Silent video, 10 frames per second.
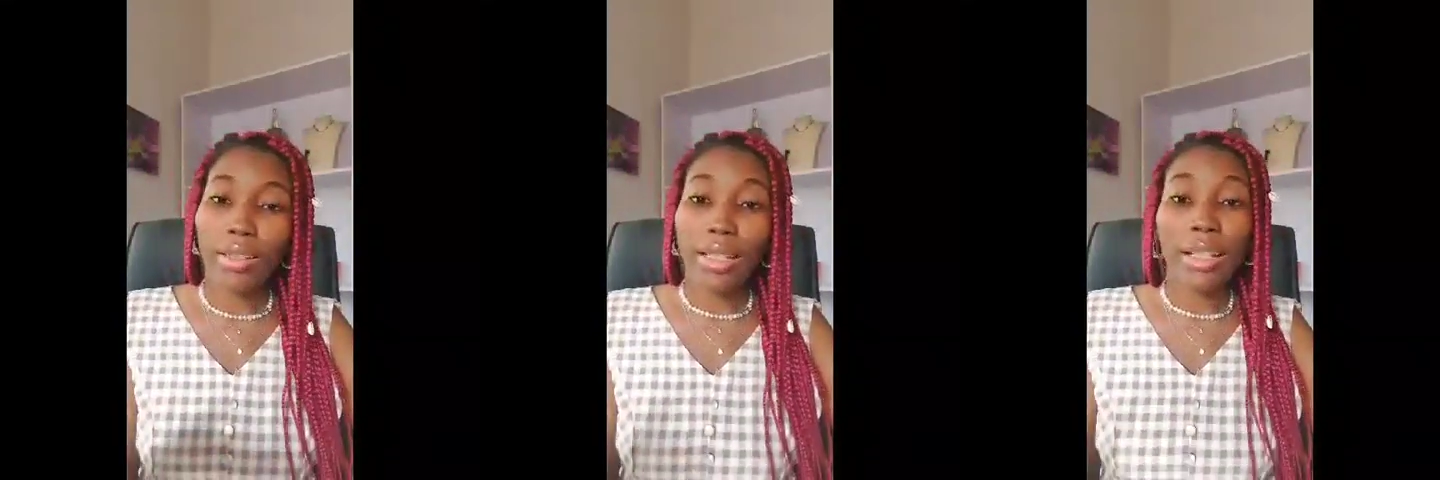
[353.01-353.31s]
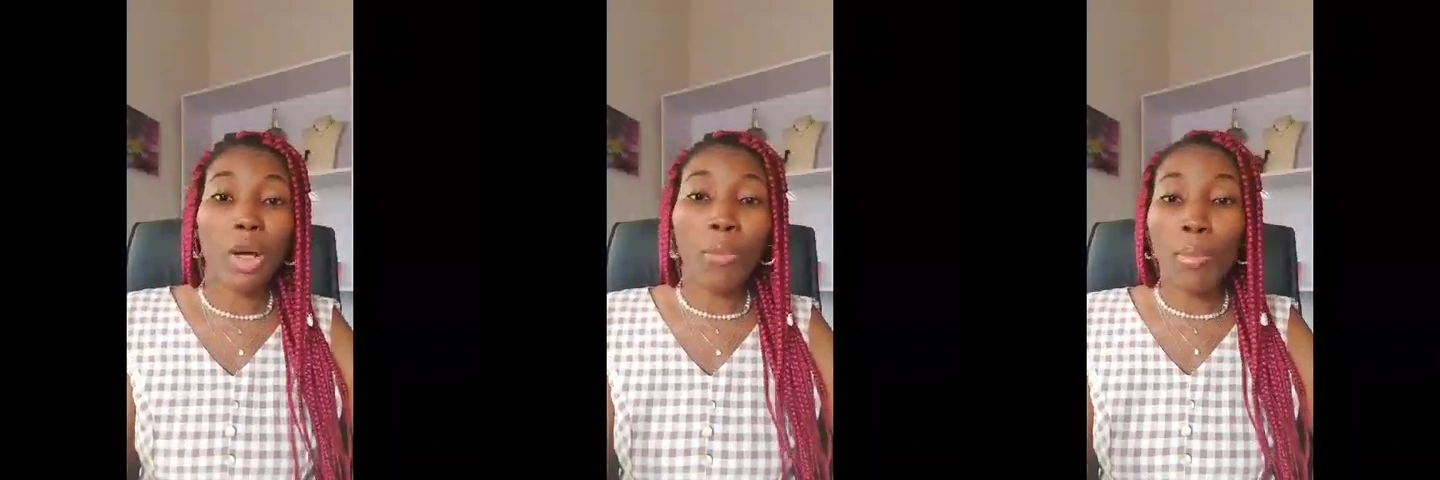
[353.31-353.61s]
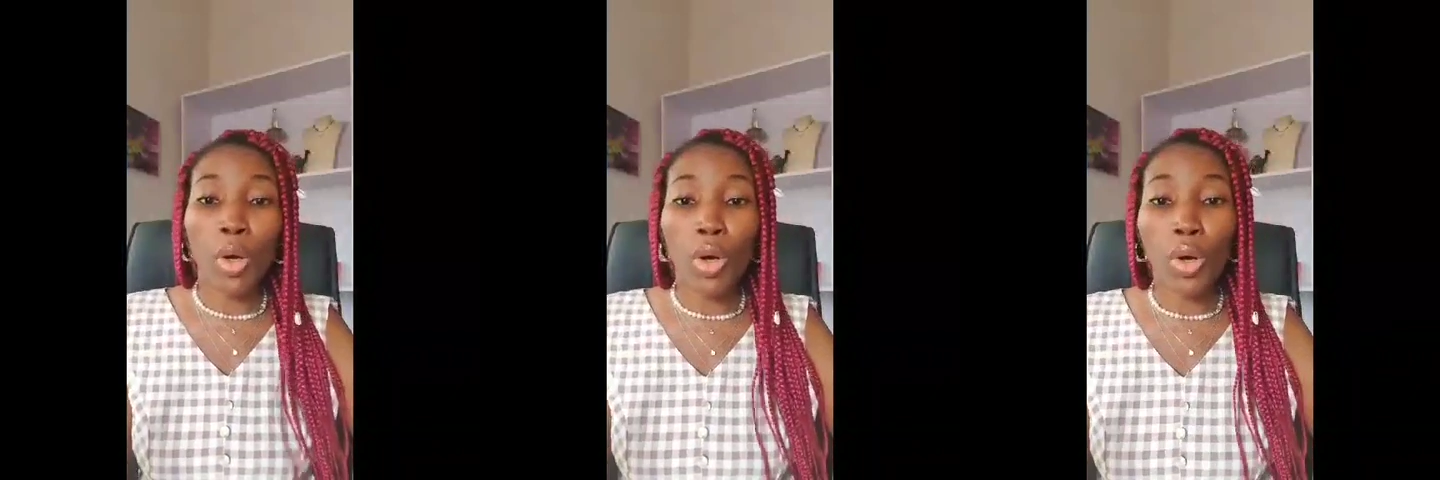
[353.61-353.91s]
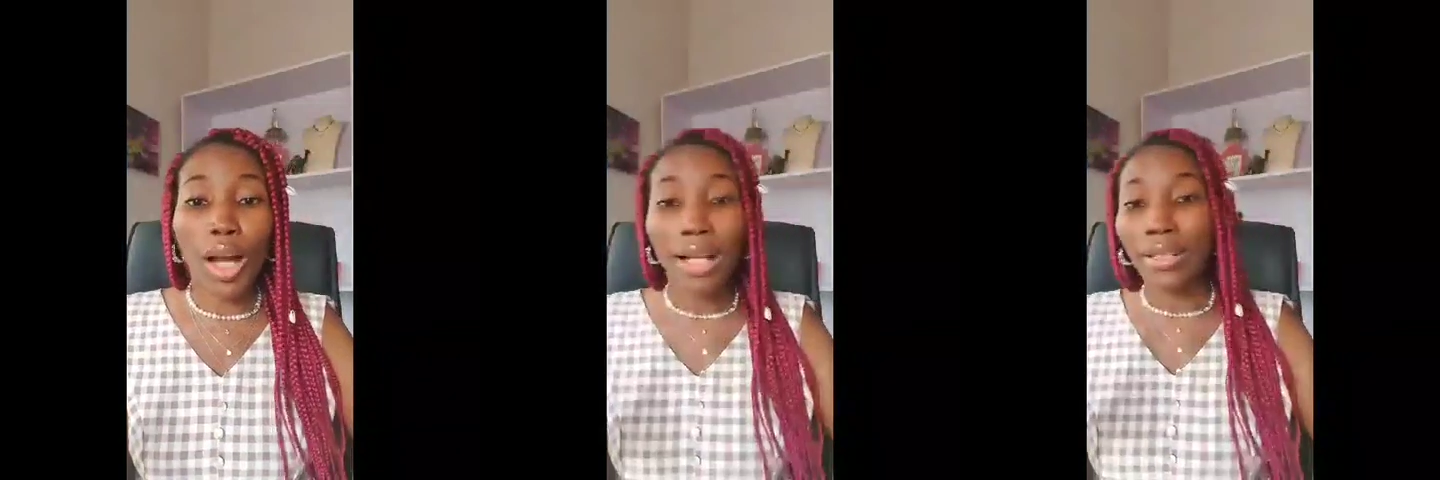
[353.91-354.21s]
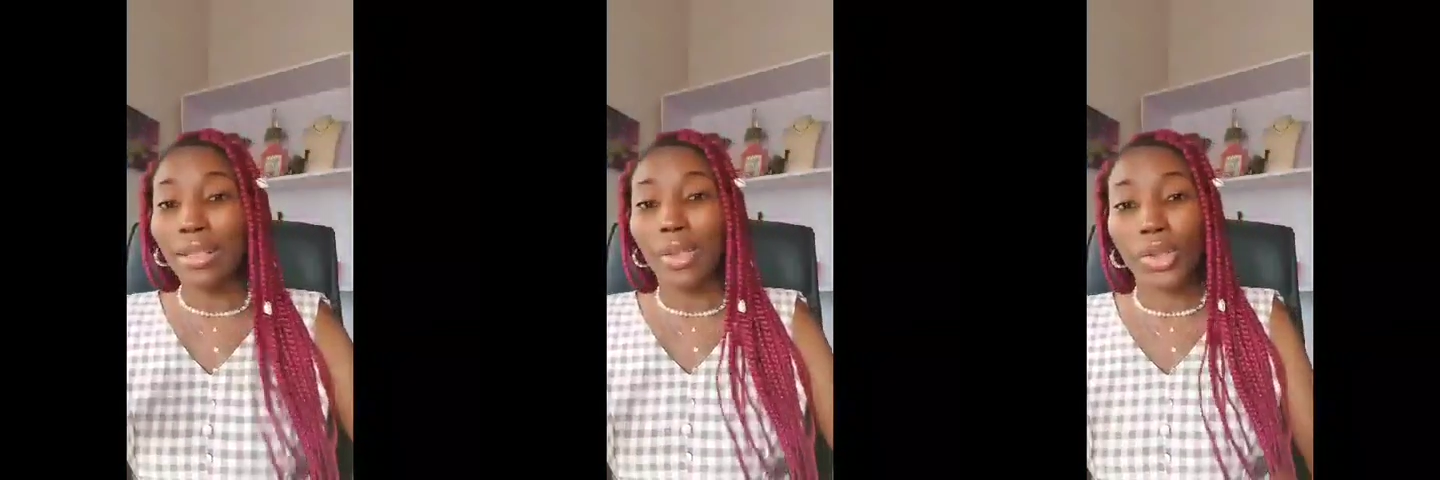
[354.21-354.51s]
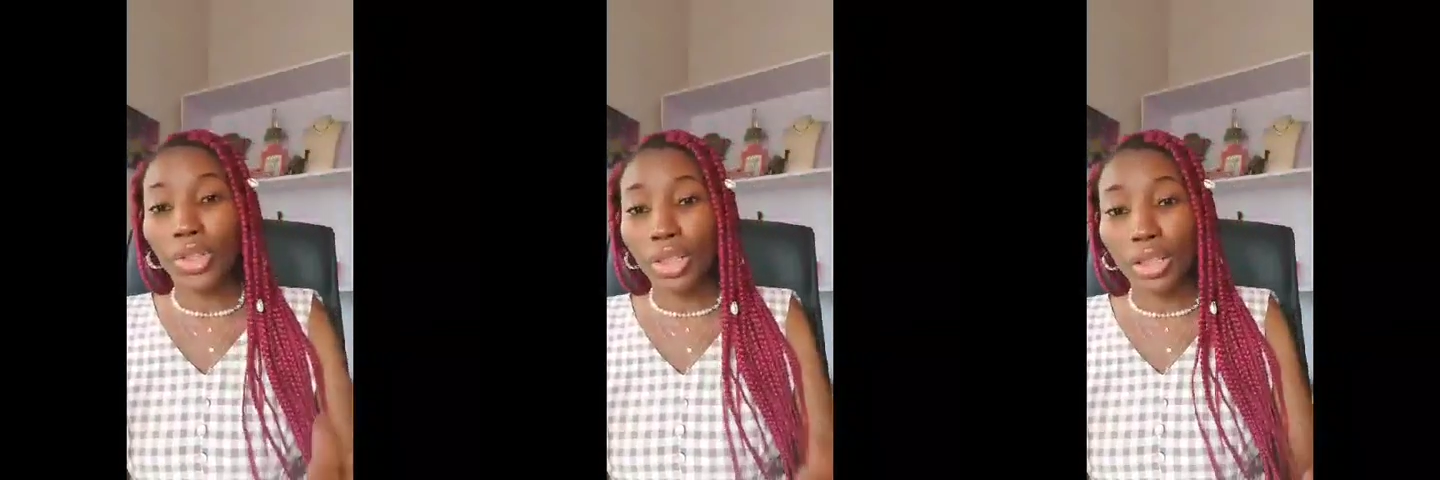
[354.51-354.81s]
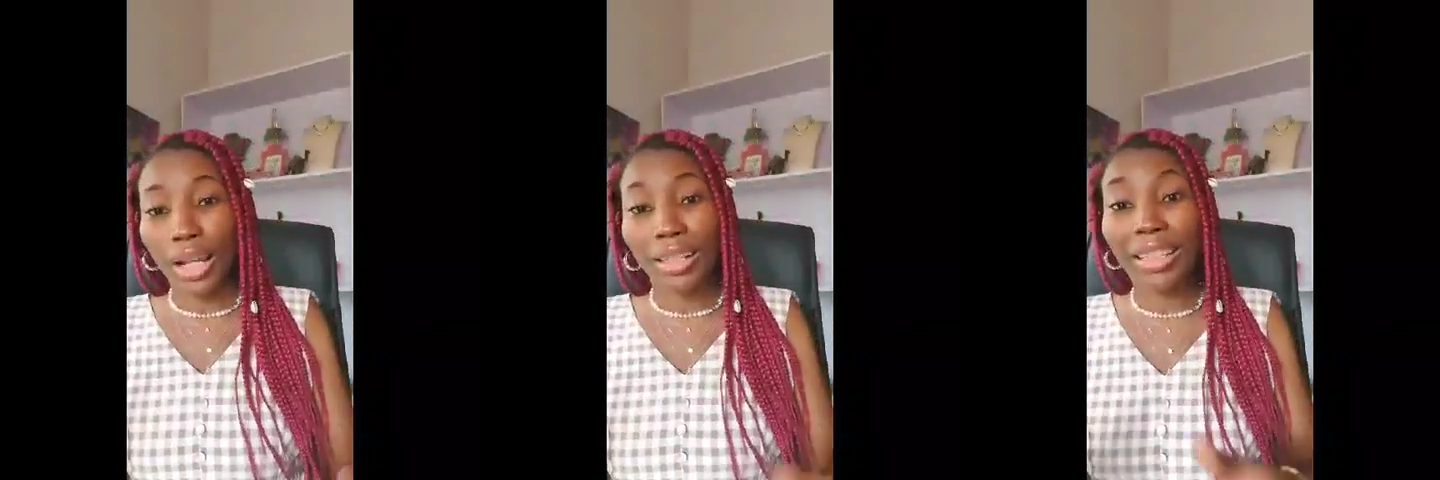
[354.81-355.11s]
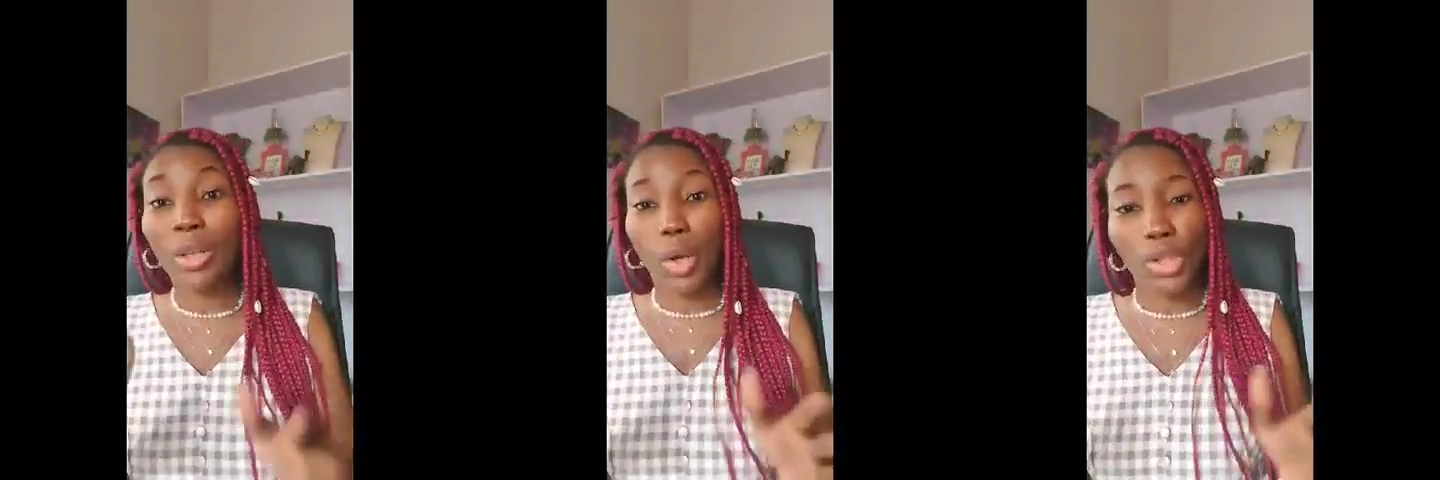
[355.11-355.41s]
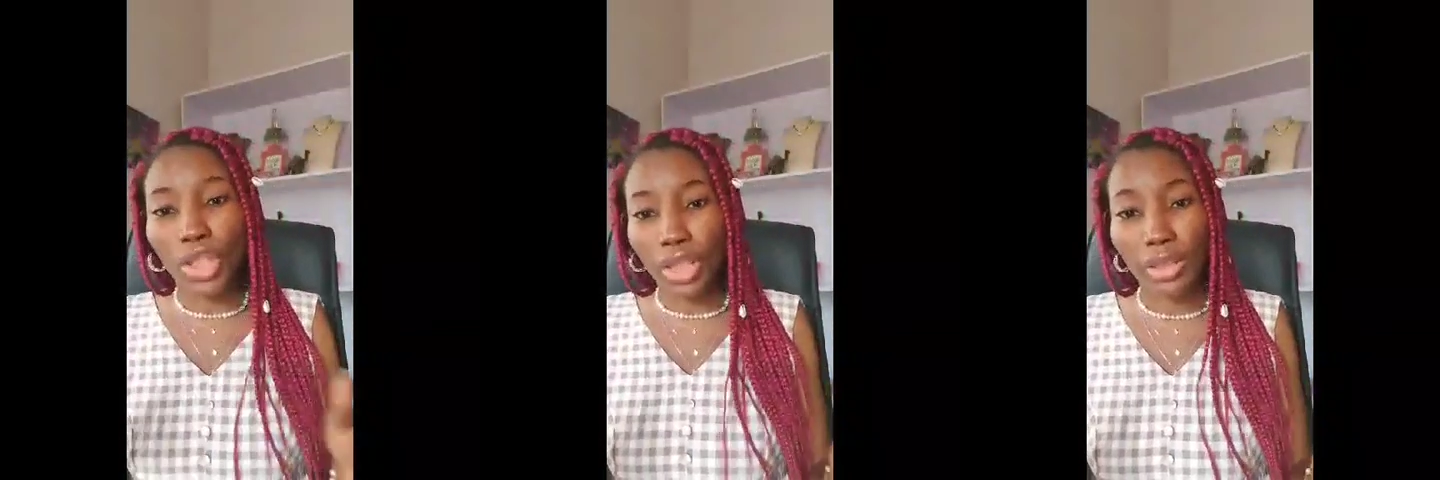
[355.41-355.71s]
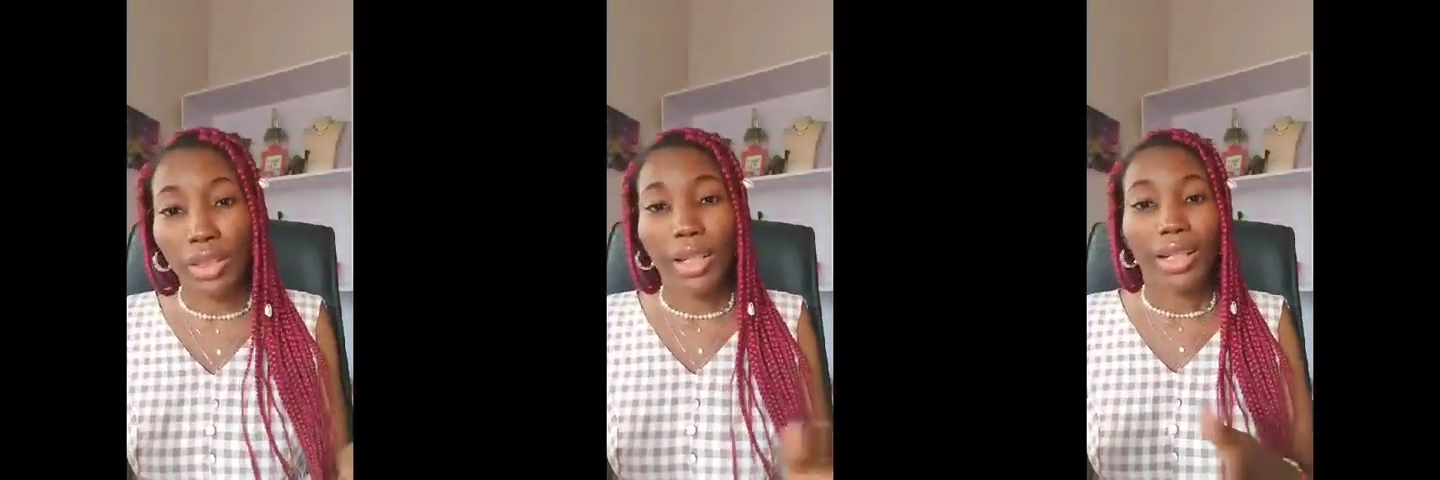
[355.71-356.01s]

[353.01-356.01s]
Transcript: Ilomo and Ilochi and Igochi